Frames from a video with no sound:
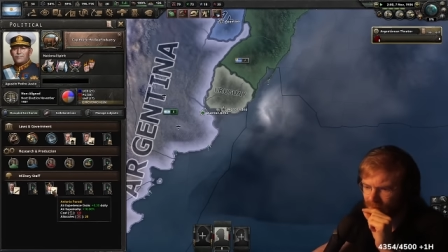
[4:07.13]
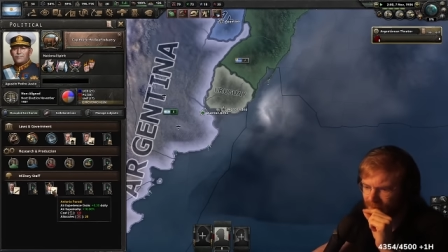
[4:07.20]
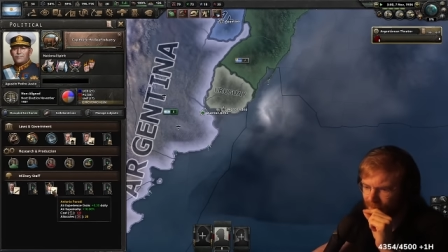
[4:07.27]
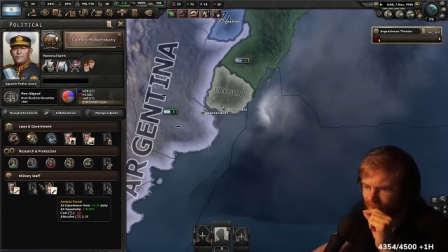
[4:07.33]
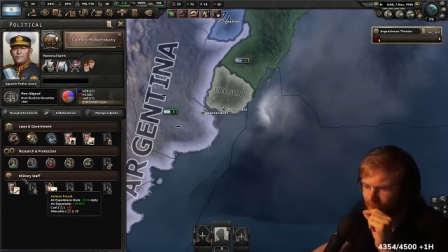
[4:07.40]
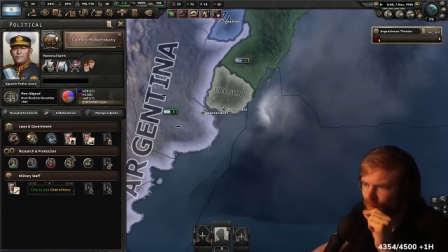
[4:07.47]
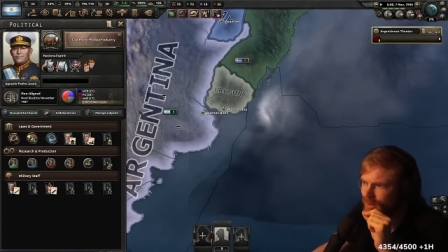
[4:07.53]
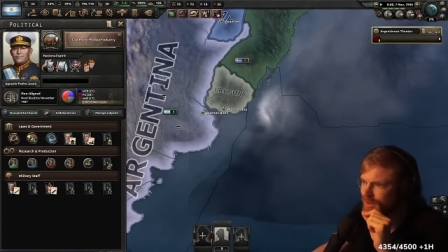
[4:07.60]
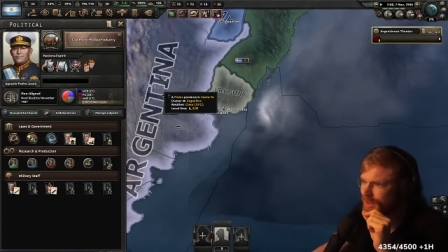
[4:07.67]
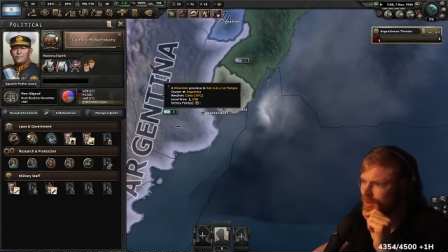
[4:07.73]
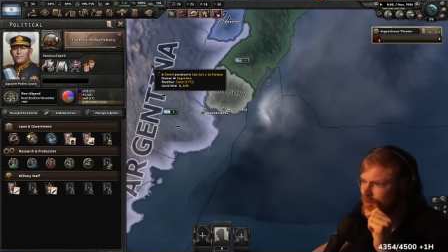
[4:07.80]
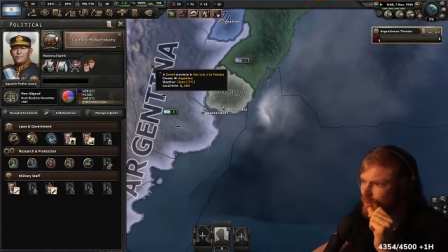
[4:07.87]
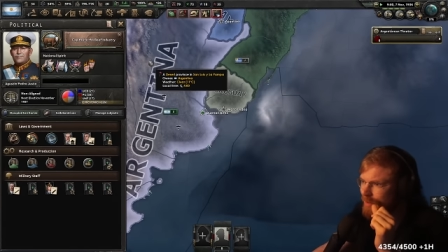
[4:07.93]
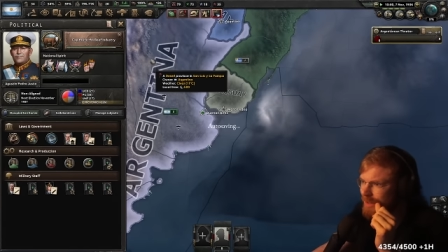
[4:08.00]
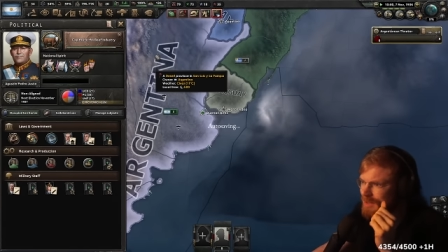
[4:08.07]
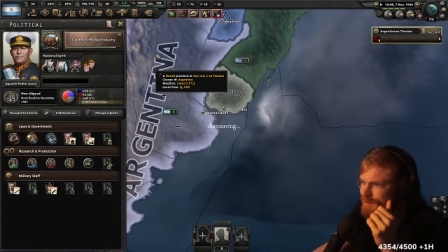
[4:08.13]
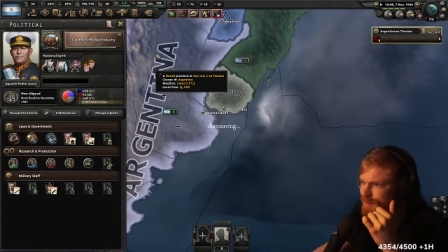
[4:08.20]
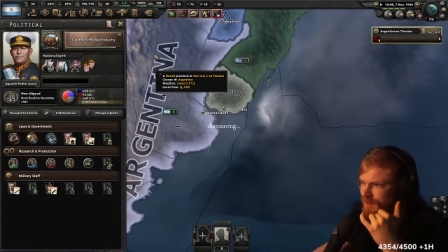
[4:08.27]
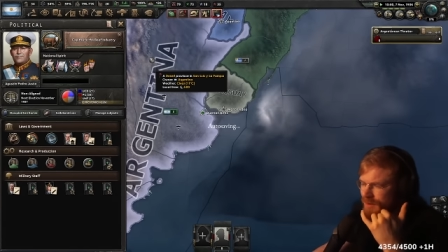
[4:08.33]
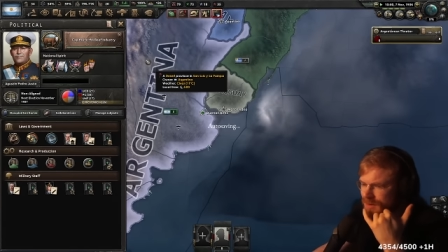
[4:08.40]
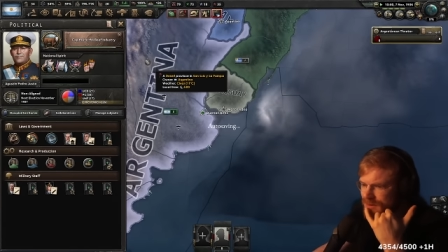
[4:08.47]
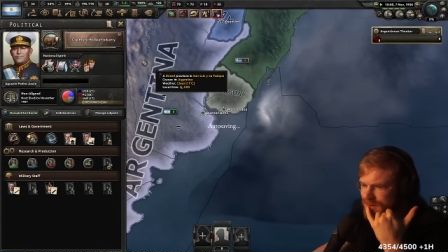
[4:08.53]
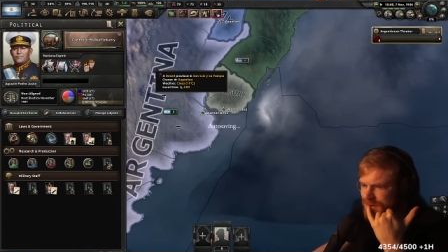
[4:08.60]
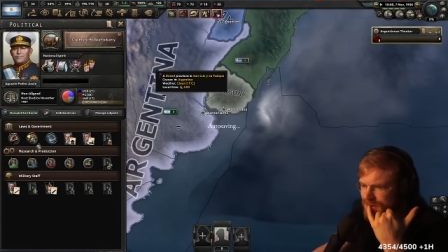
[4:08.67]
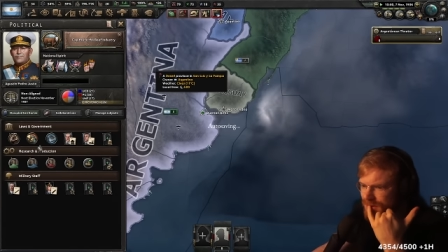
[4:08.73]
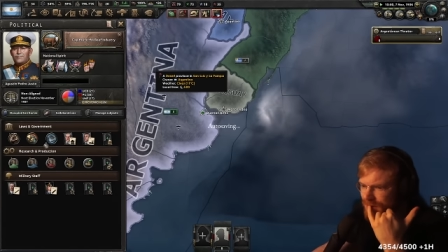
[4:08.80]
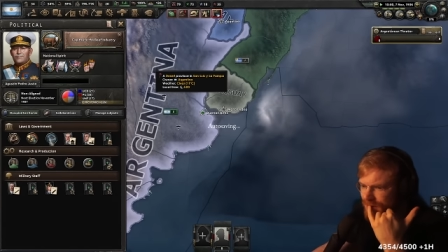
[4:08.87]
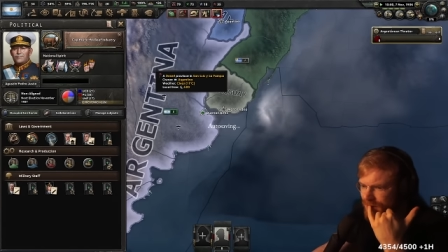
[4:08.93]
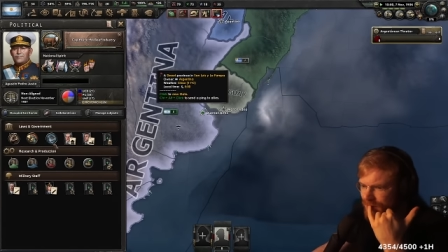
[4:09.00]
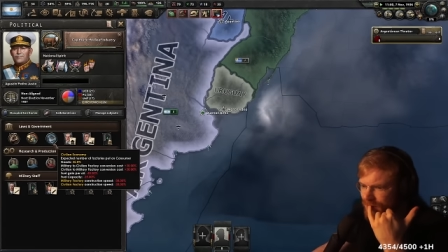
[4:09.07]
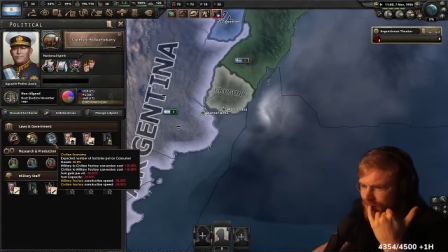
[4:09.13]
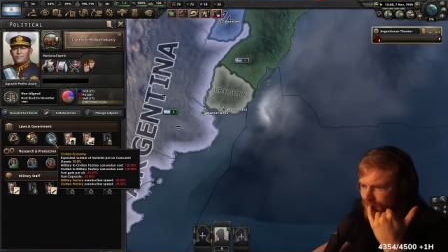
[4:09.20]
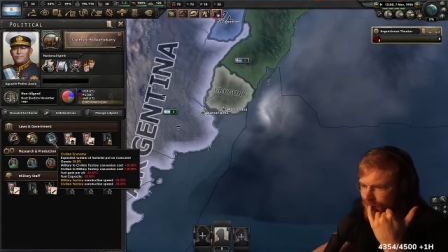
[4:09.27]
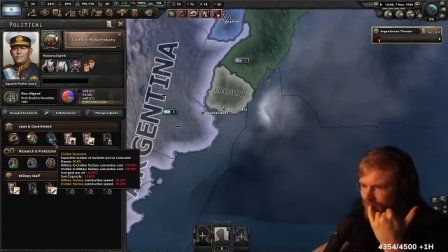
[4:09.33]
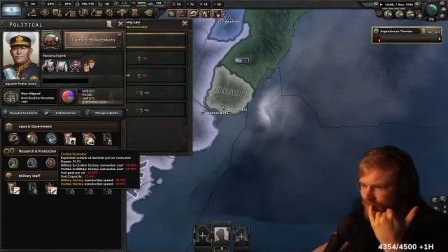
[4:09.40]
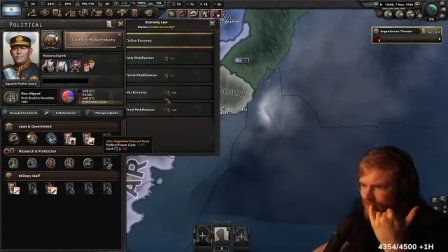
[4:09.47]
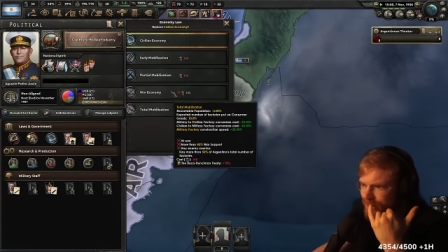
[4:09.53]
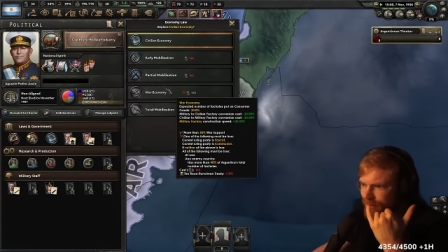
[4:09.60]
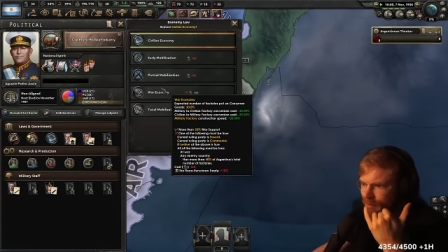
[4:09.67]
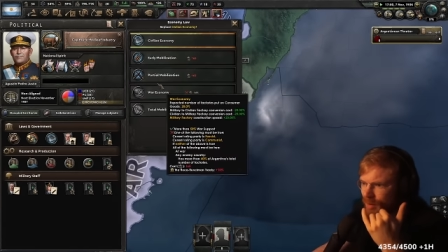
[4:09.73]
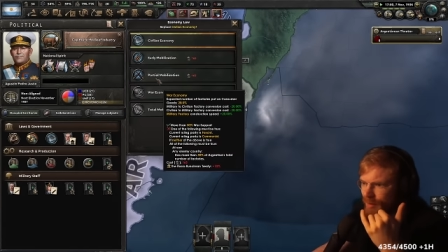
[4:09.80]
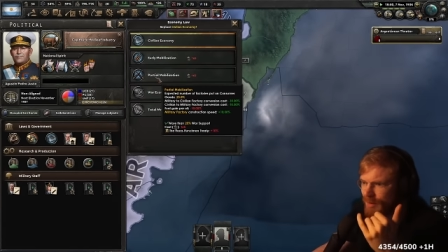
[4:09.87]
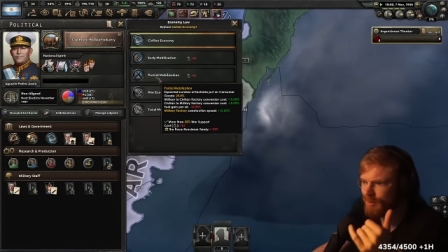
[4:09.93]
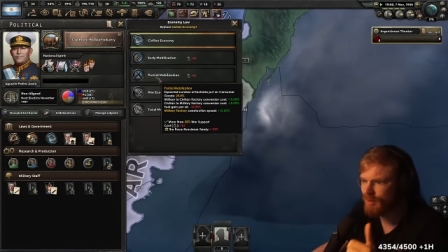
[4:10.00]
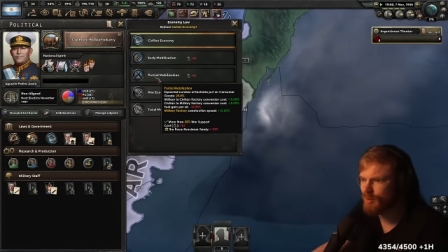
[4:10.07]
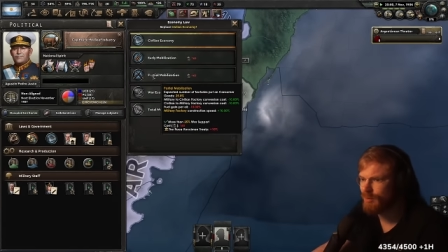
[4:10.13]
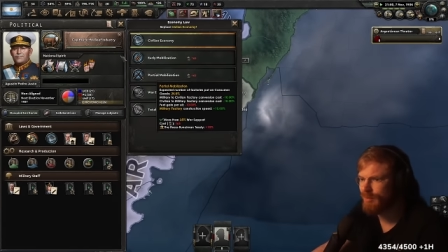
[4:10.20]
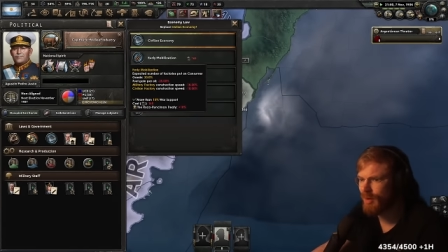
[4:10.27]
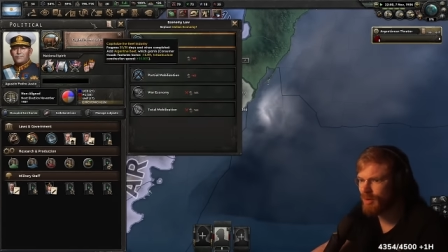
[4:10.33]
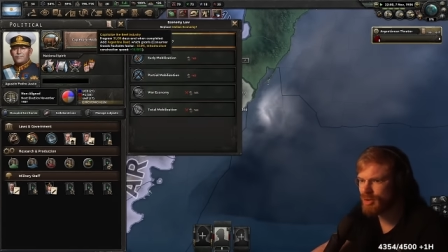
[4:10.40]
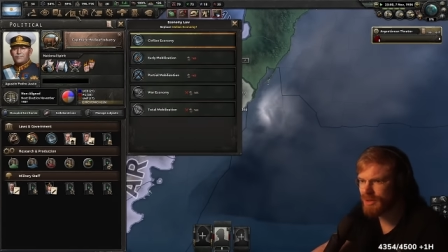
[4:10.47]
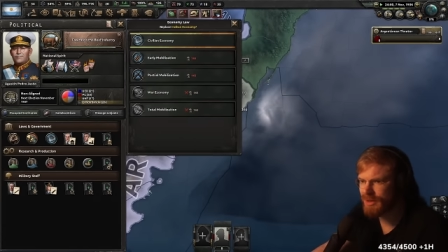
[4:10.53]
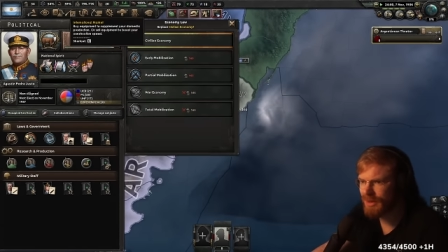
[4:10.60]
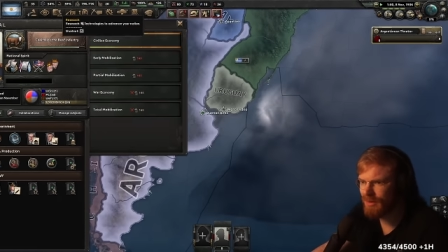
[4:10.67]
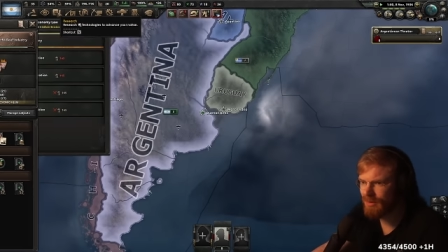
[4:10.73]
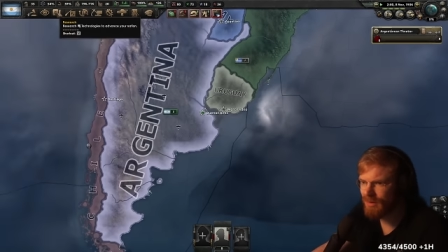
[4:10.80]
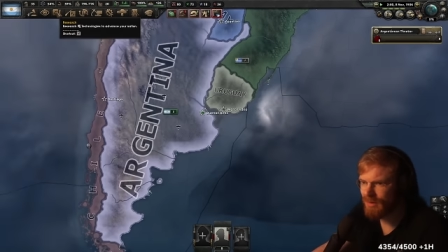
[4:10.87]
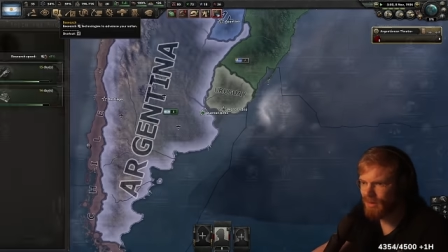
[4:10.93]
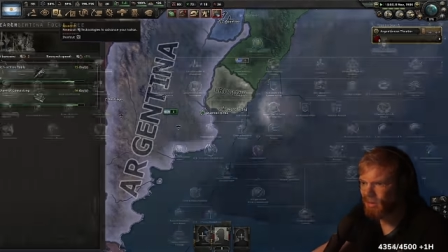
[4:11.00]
game, I'm already getting all my experience. Good early game, probably want to do partial now.